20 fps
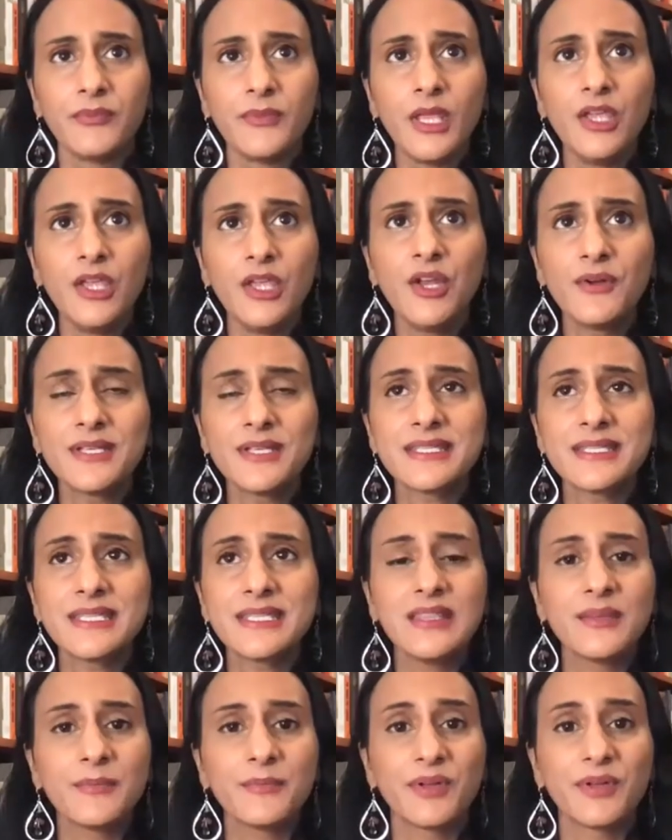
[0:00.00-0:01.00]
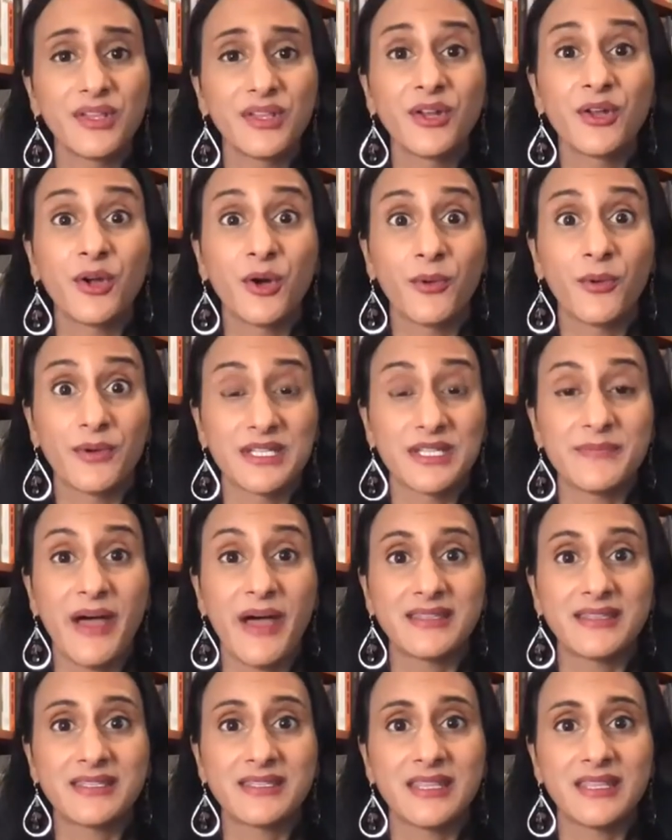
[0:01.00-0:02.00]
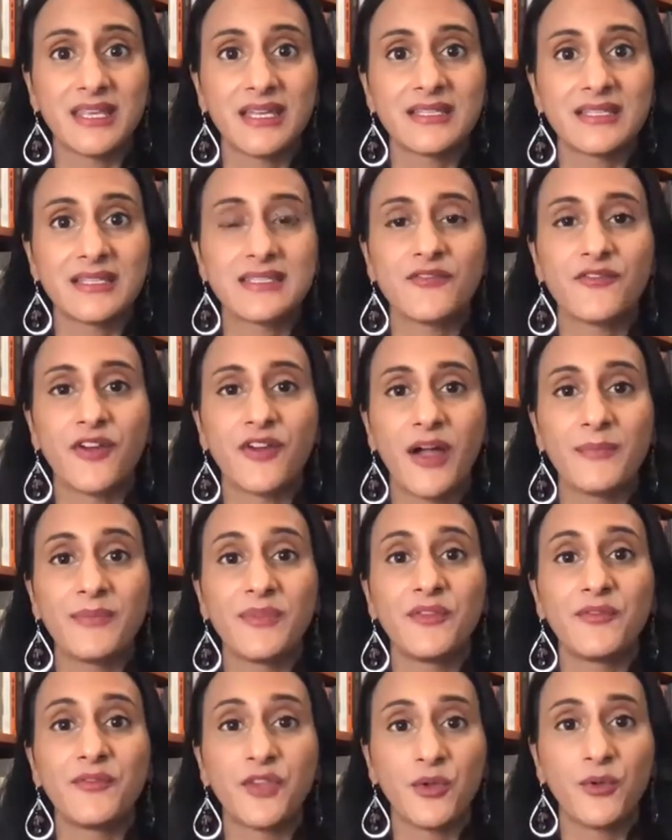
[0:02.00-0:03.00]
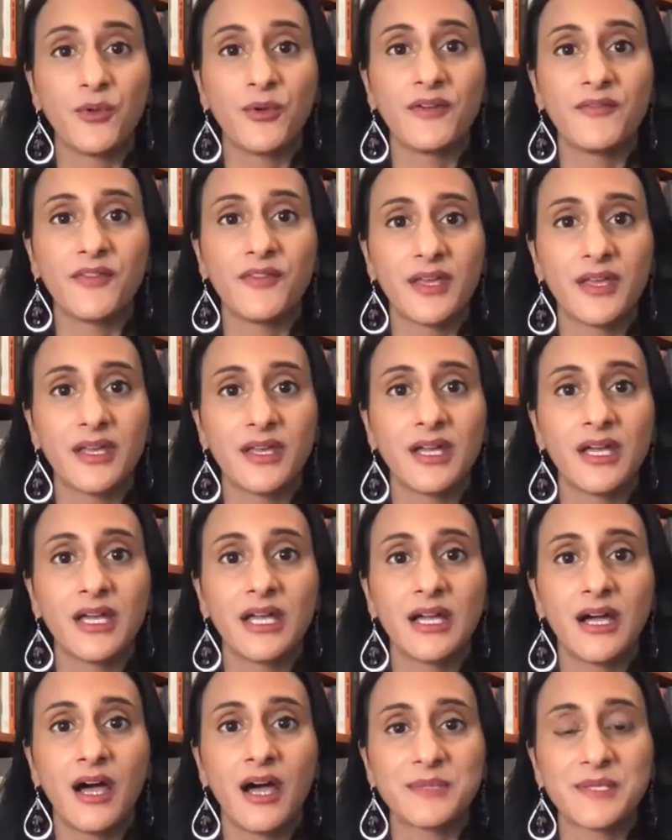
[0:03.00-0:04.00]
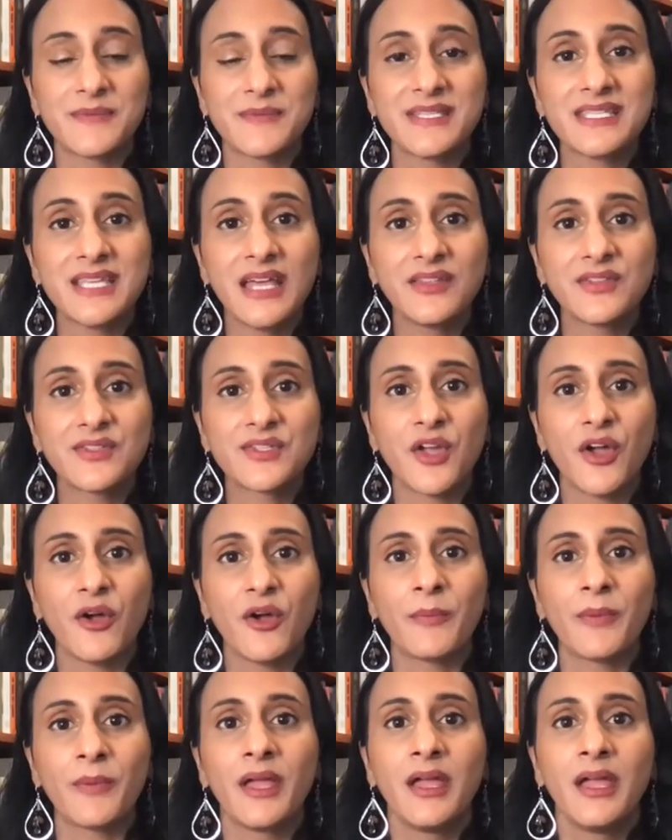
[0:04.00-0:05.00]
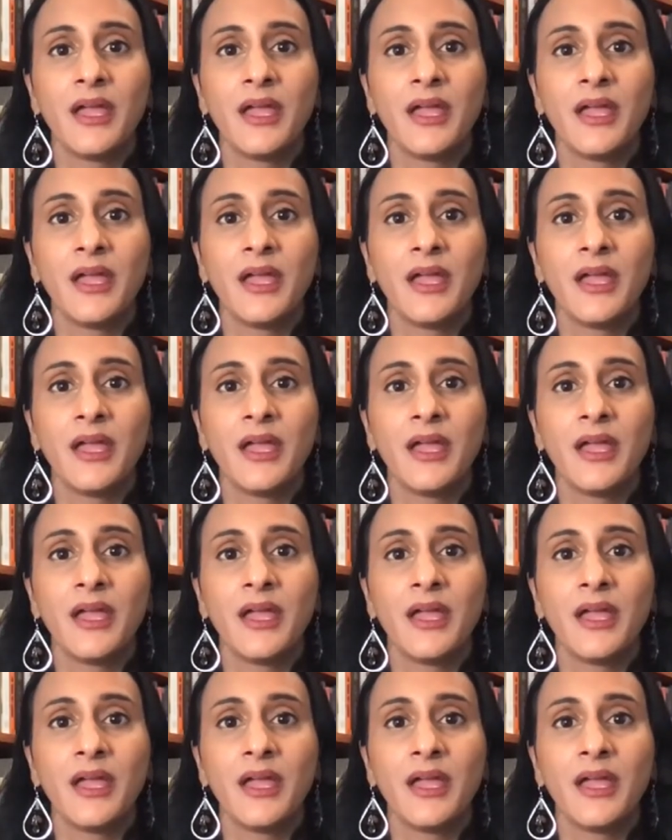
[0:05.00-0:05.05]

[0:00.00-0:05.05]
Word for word: you know, to see the political response to this from the view of the Optimist telescope